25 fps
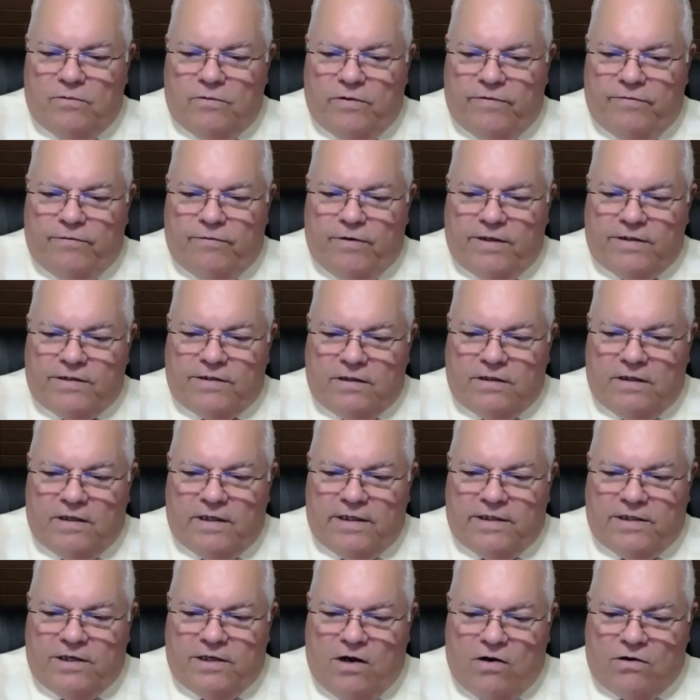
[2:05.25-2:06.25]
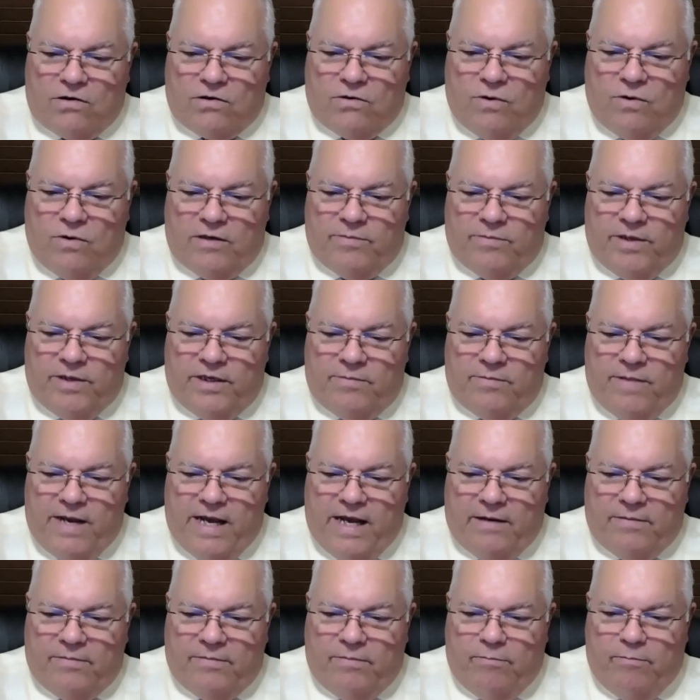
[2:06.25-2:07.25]
We've recently talked quite a bit
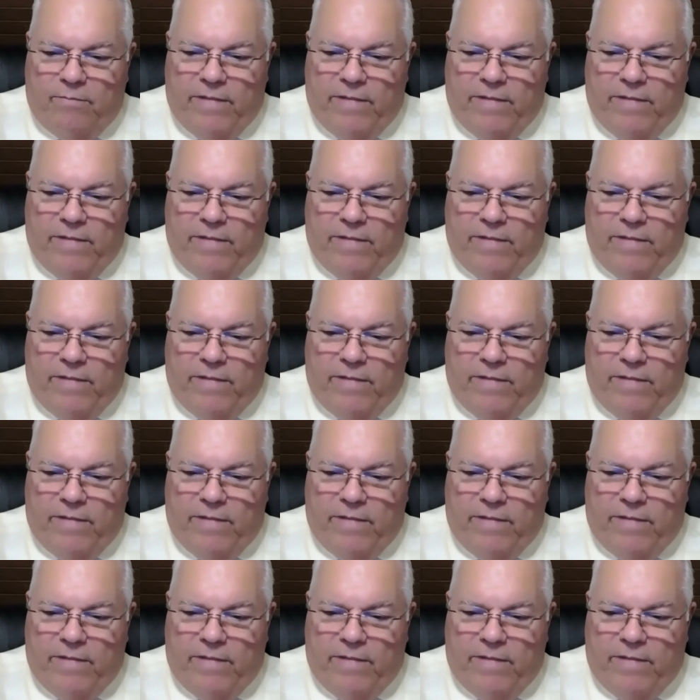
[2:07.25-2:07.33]
about